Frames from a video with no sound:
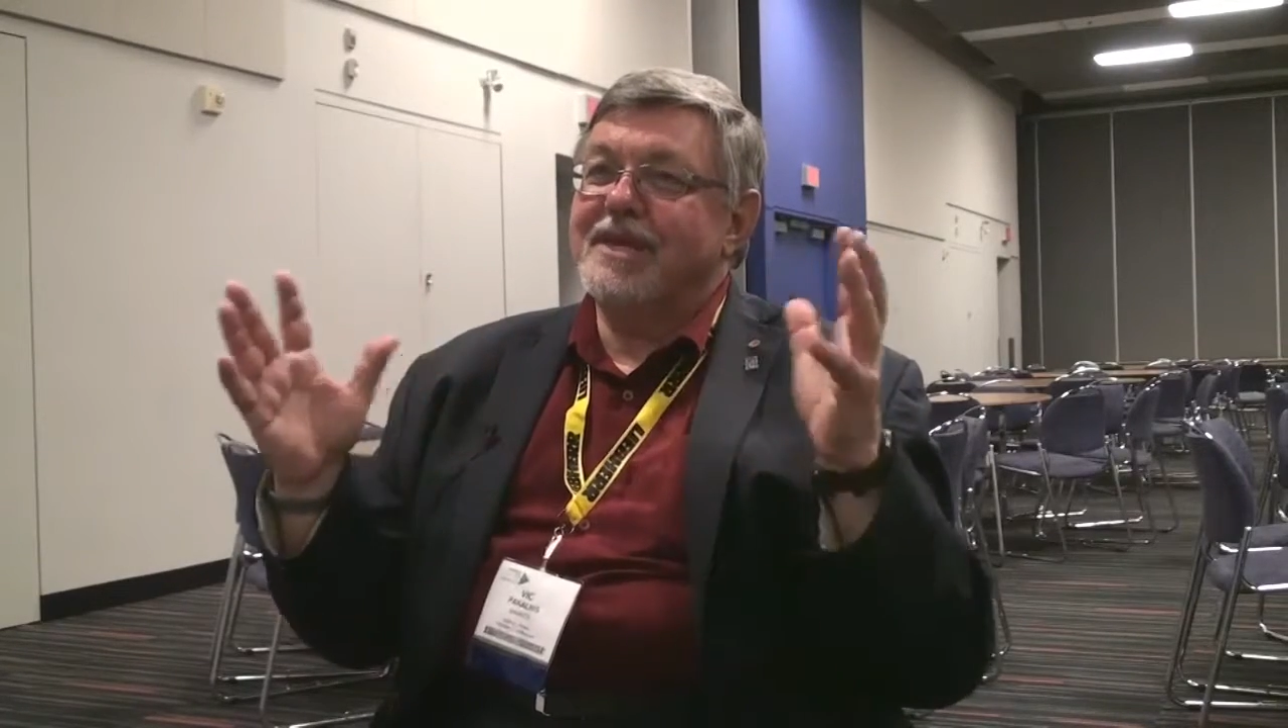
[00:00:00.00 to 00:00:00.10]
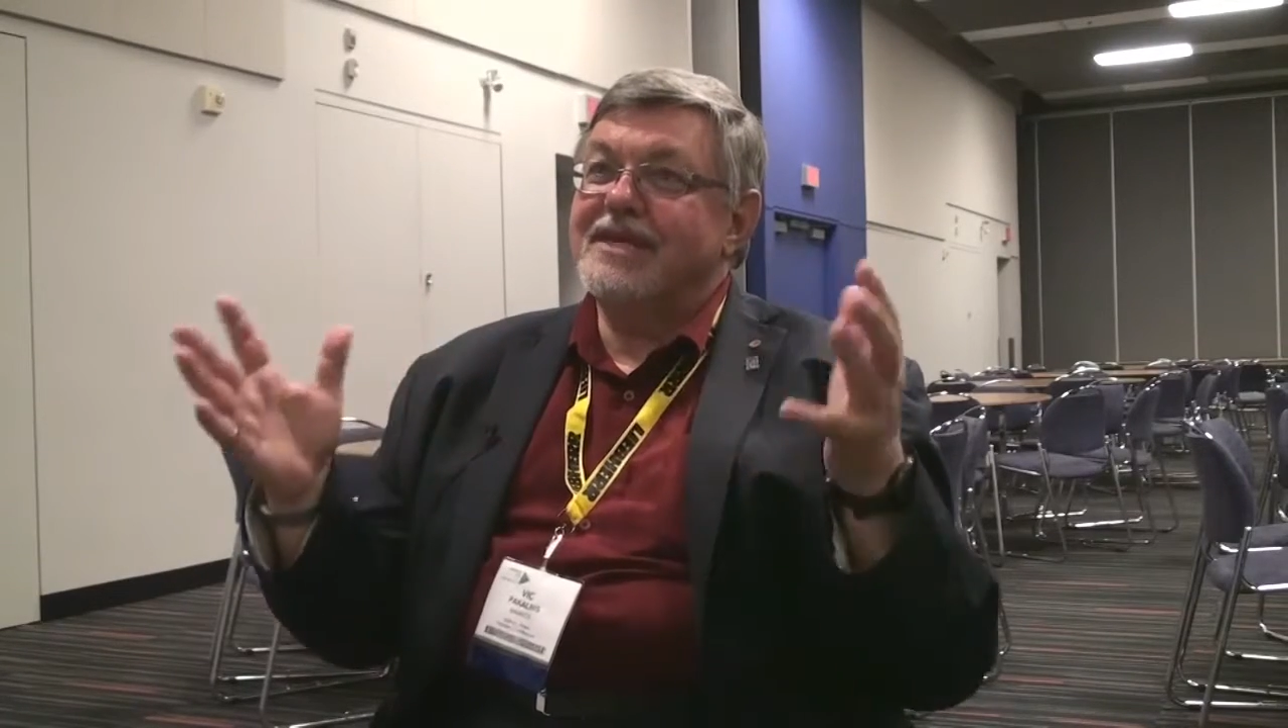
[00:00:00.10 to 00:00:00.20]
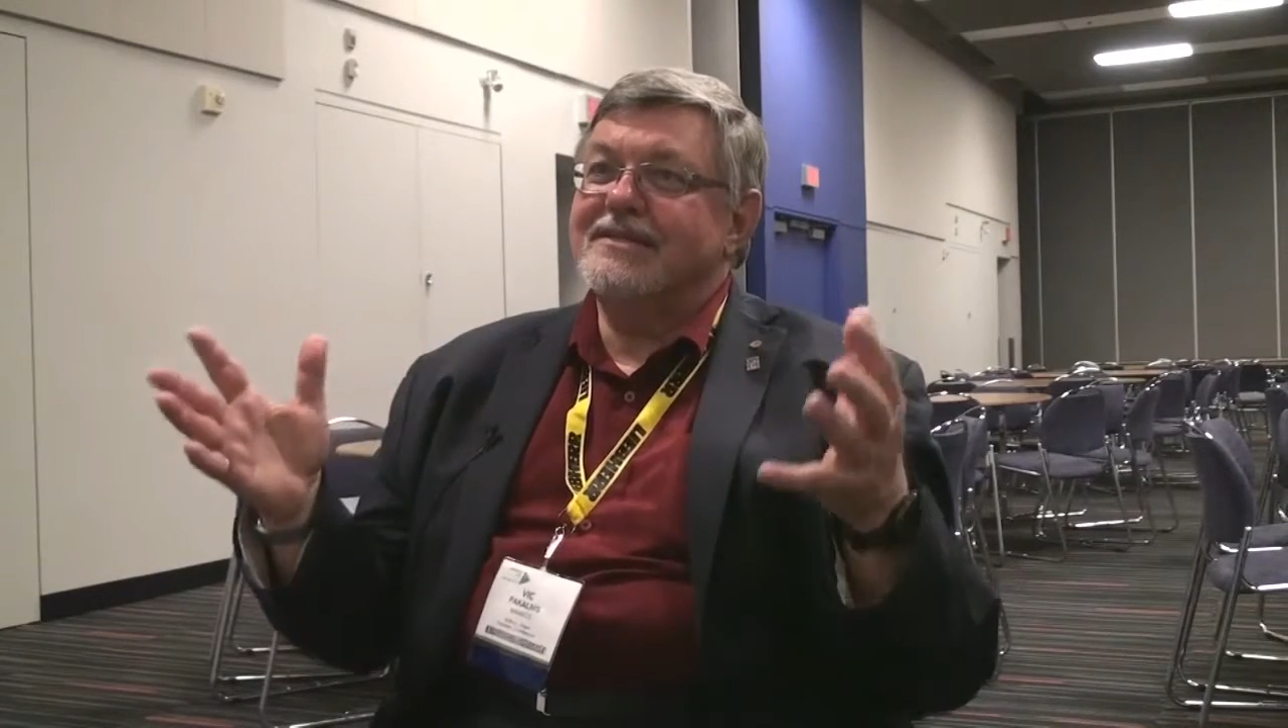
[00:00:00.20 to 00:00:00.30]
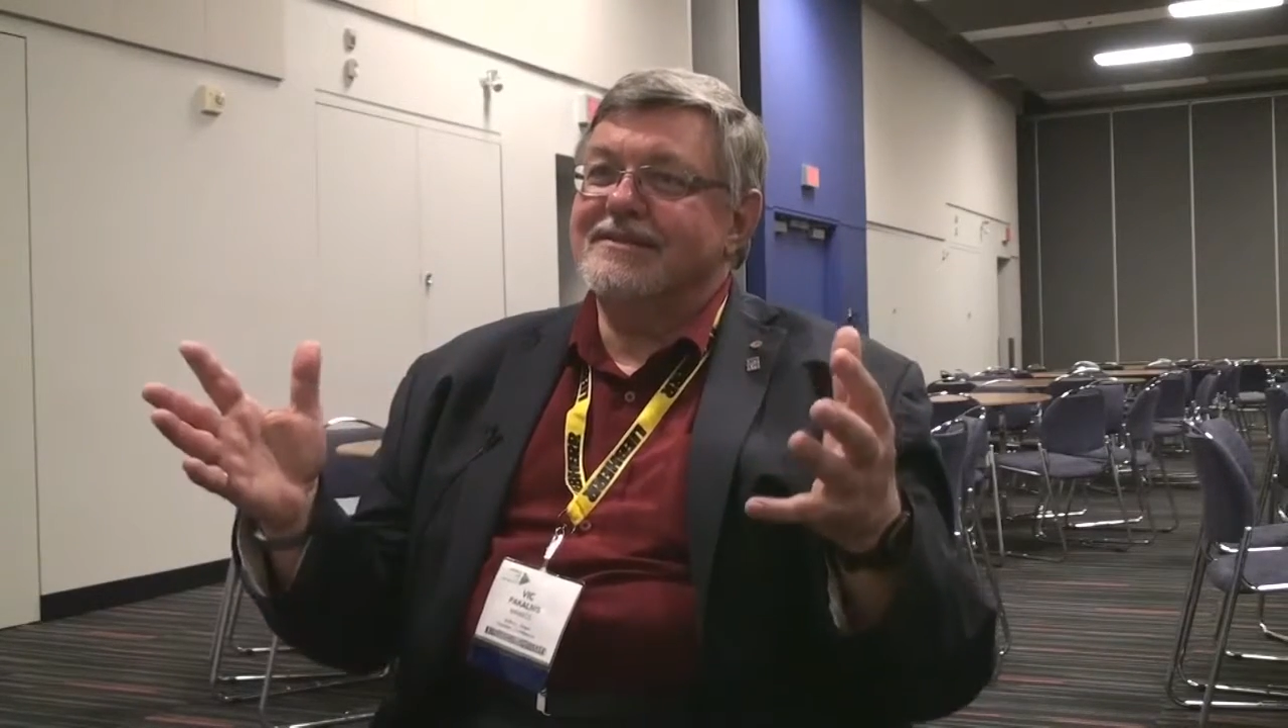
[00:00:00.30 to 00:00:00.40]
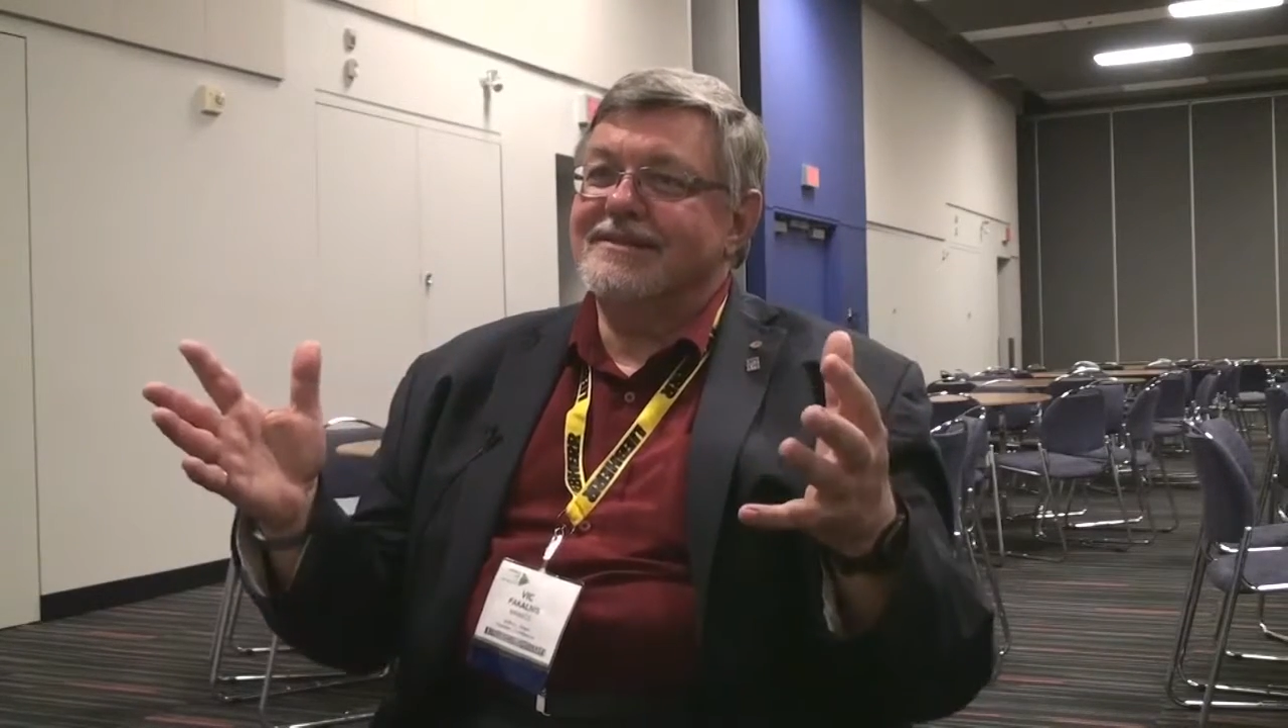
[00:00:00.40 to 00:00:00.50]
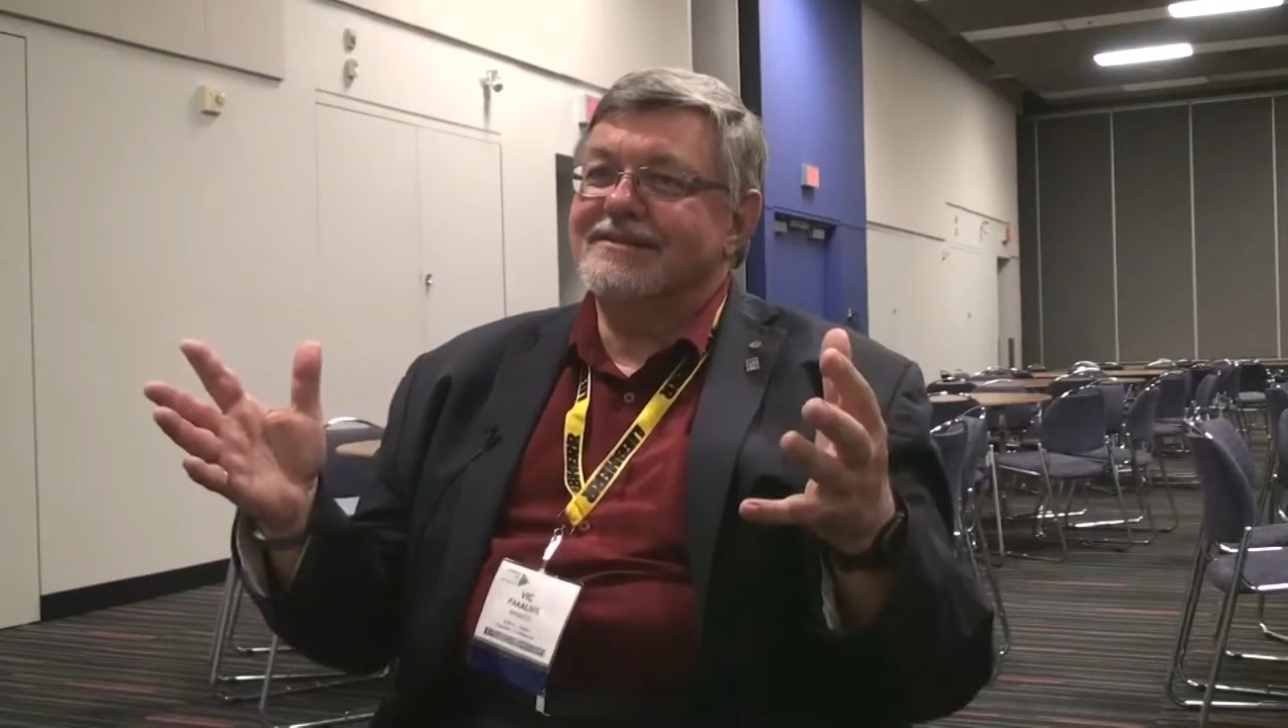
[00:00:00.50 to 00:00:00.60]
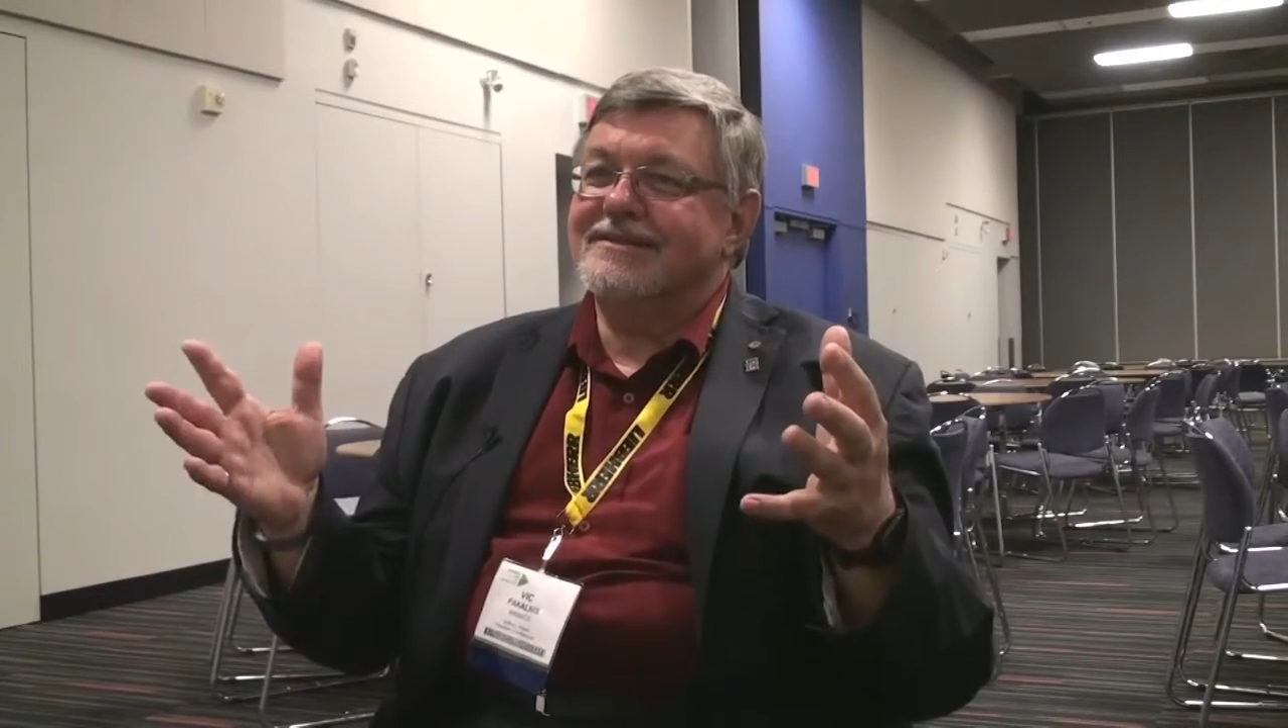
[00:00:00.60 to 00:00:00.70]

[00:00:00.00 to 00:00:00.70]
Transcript: basin.